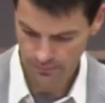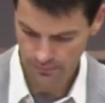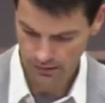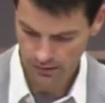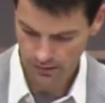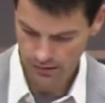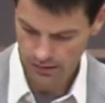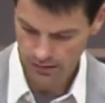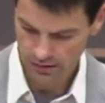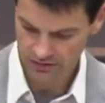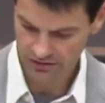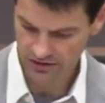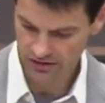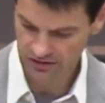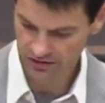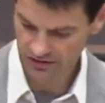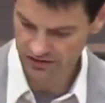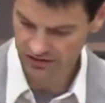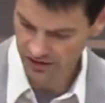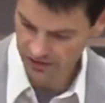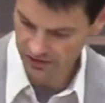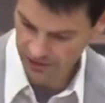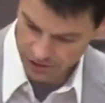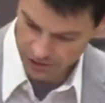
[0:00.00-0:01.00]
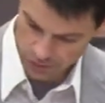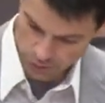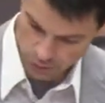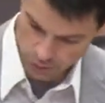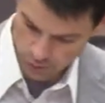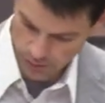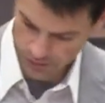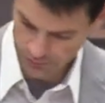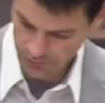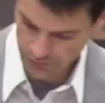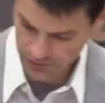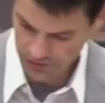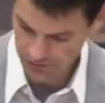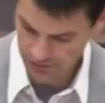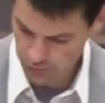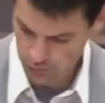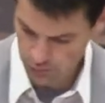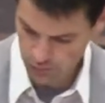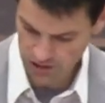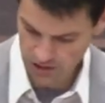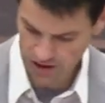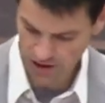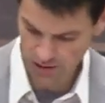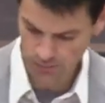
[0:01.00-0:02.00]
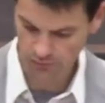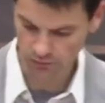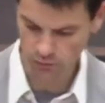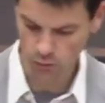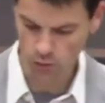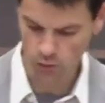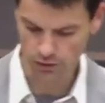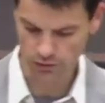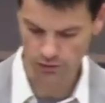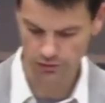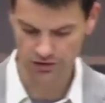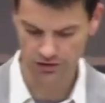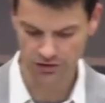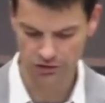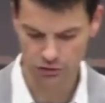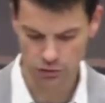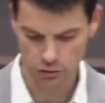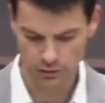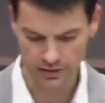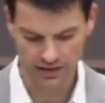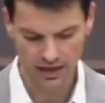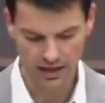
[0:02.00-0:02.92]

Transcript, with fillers: He says, I say to you, whoever gives you a cup of water to drink